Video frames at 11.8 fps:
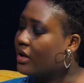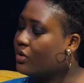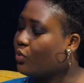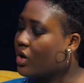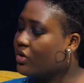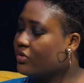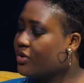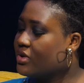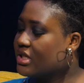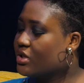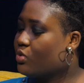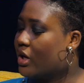that one of the
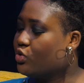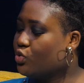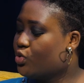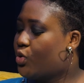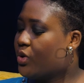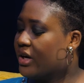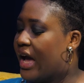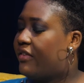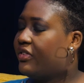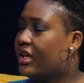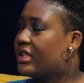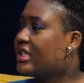reasons why you don't want to
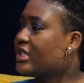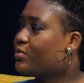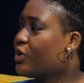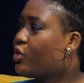have kids is